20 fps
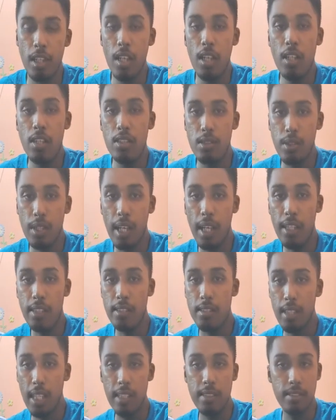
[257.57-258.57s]
guys,
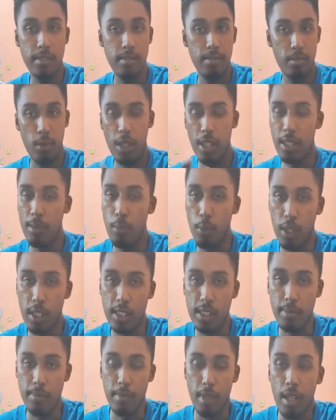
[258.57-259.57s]
let's look at the
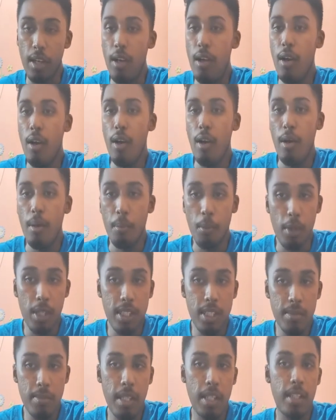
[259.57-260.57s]
Buddhism.
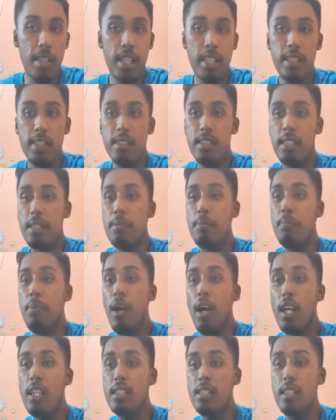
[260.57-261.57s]
Buddhism encourages the
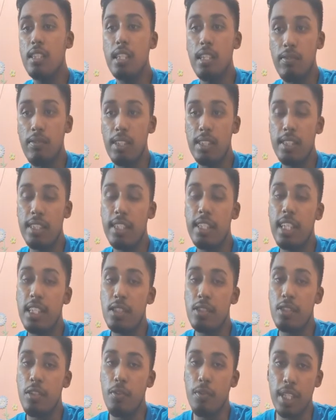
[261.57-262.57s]
impartial investigation
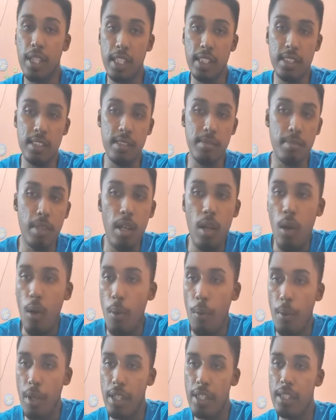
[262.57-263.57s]
of nature.
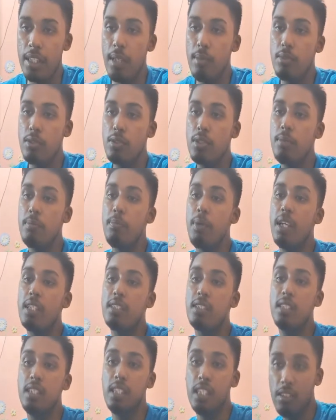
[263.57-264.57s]
When it comes to
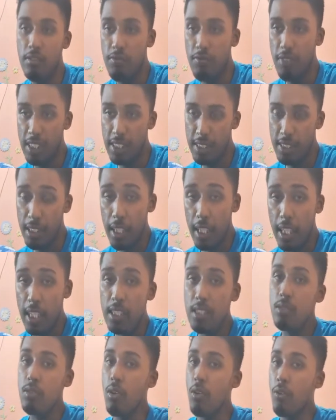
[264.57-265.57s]
impartial
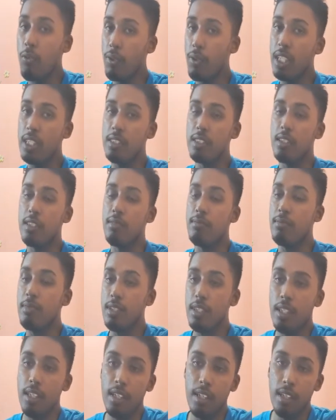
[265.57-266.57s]
investigation of nature,
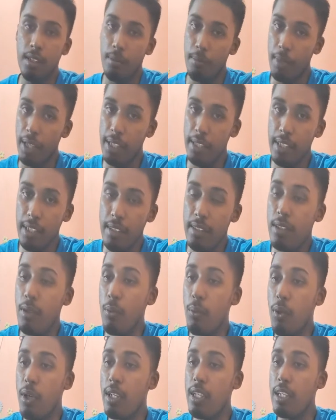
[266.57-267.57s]
mind it, the
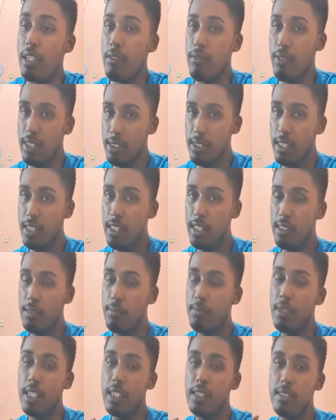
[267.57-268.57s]
word investigation
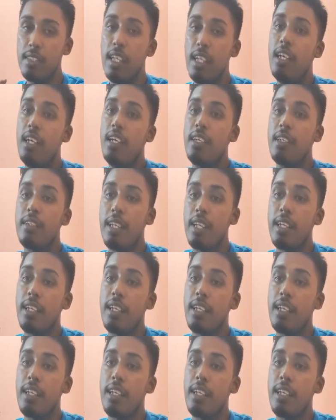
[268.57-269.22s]
means that